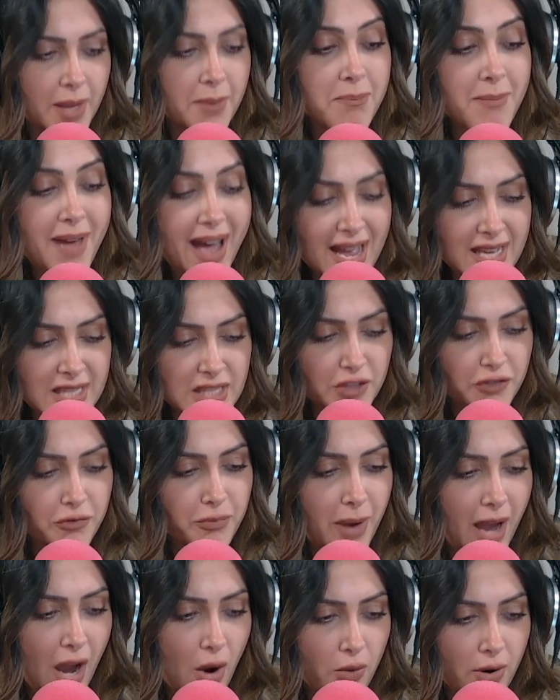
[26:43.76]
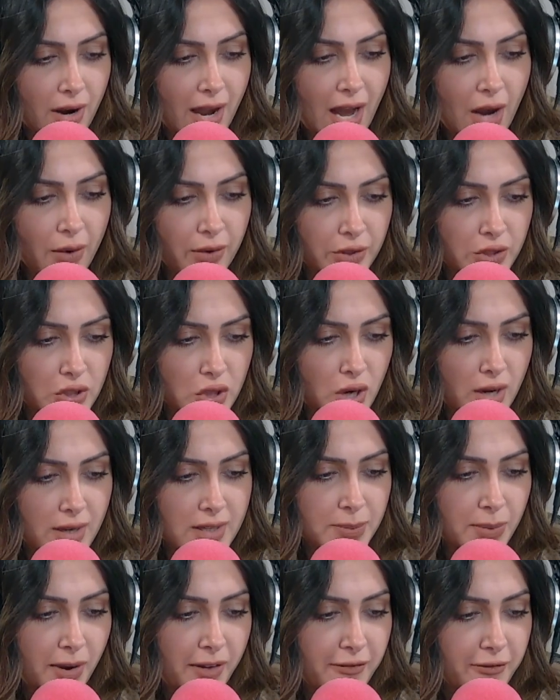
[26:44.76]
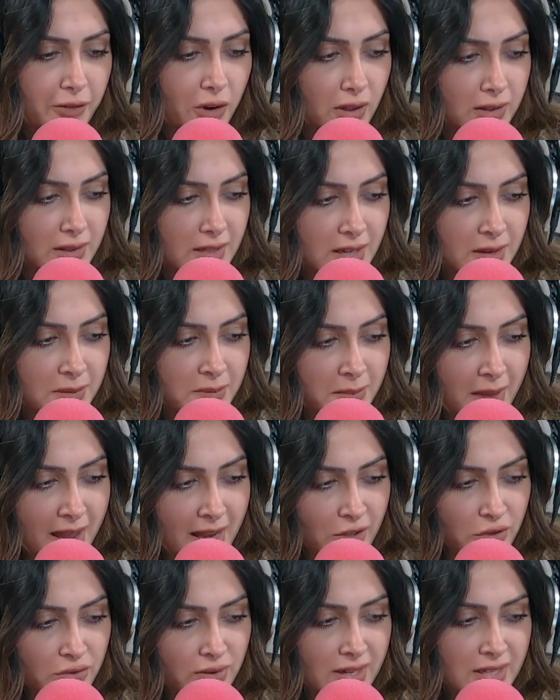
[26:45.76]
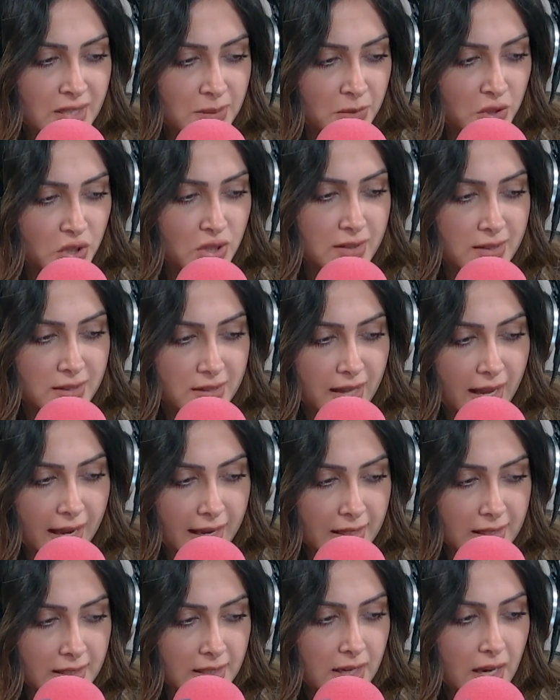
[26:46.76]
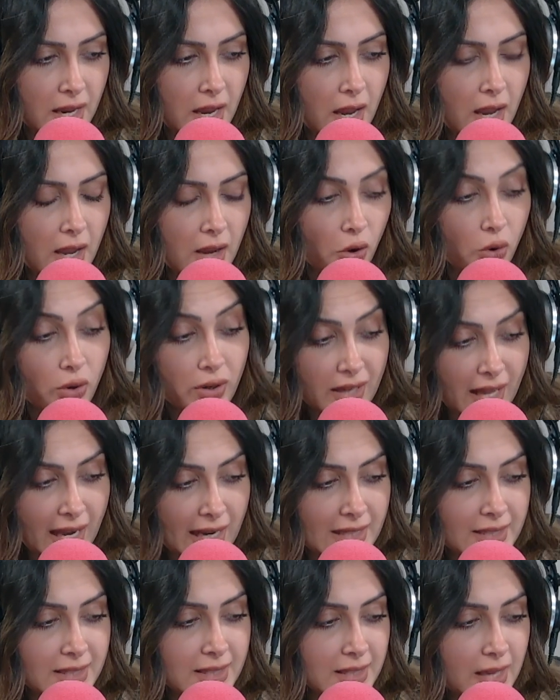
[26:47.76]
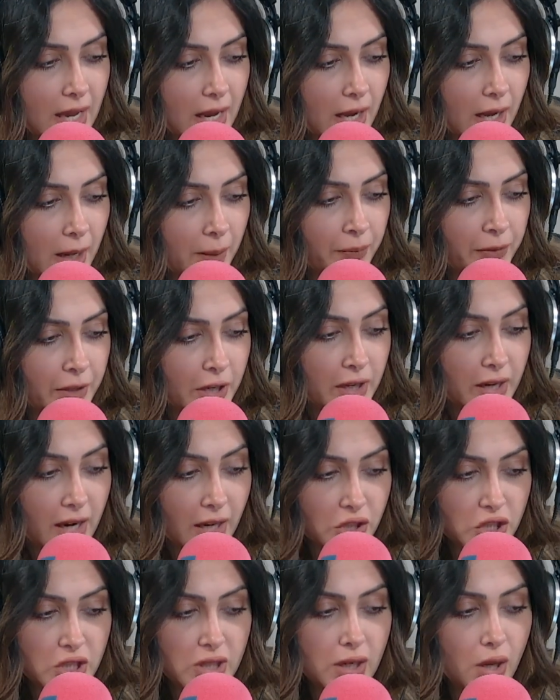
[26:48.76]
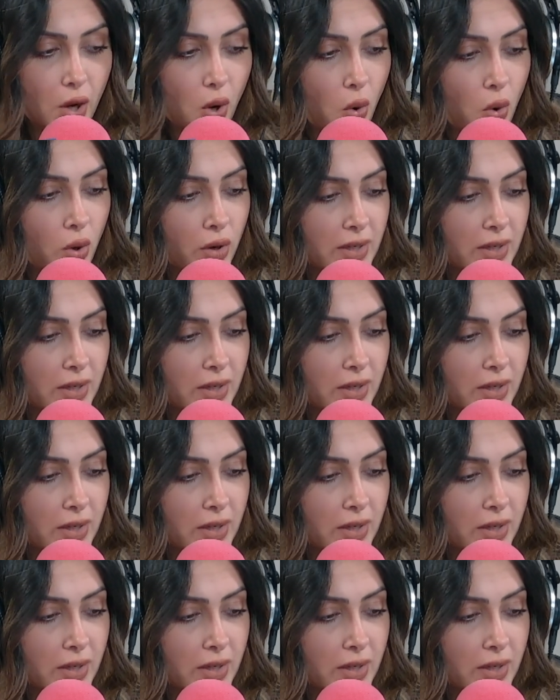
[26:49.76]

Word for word: a massive power outage caused by fault in main transmissions light or lines. Um, Karachi, Lahore,